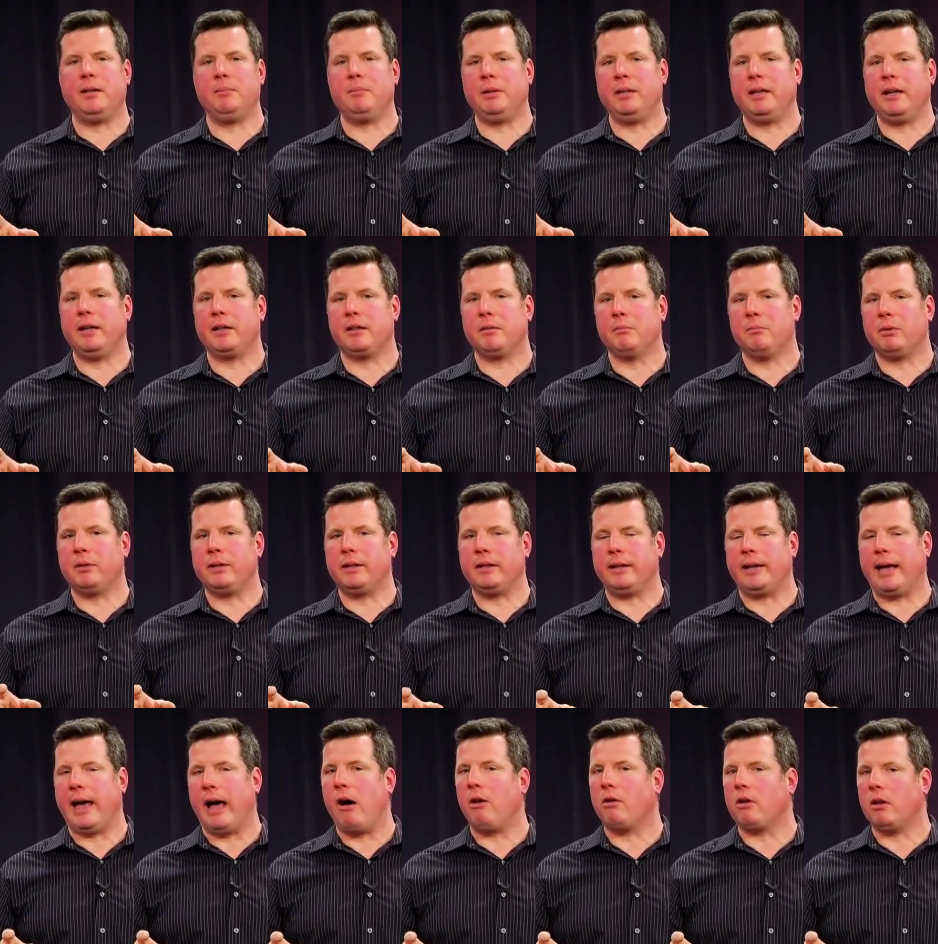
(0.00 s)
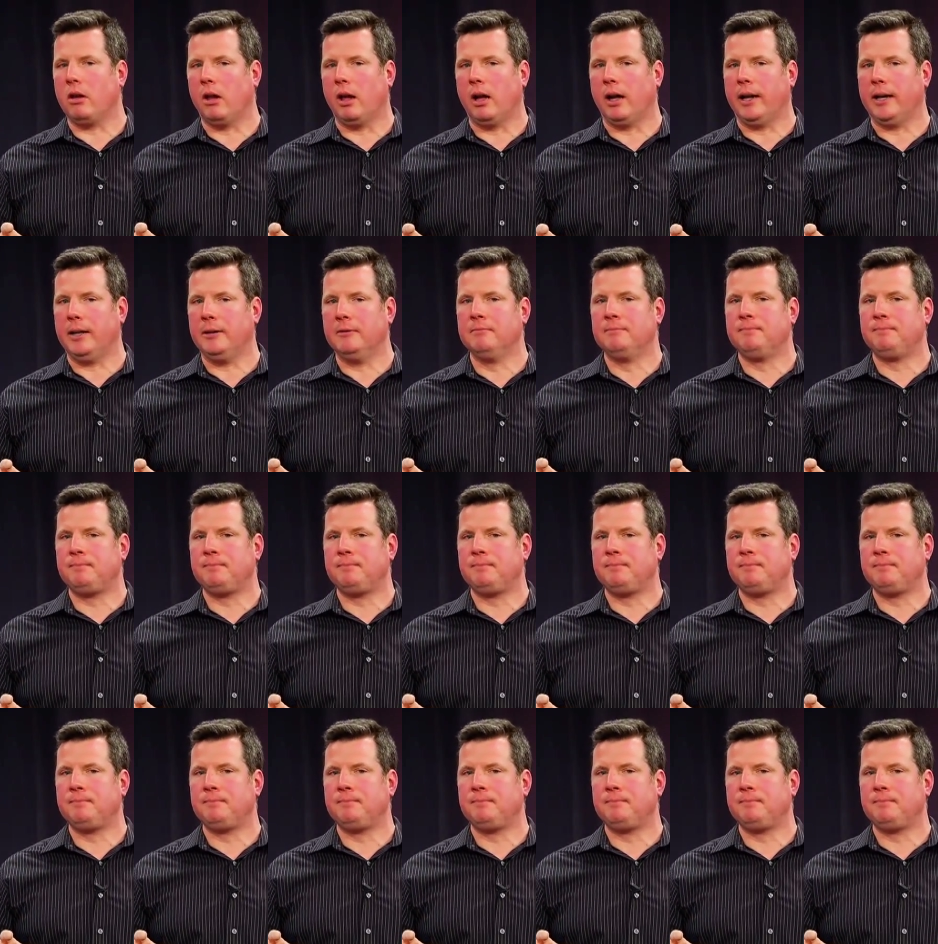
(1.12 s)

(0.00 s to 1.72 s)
being completely alkaline.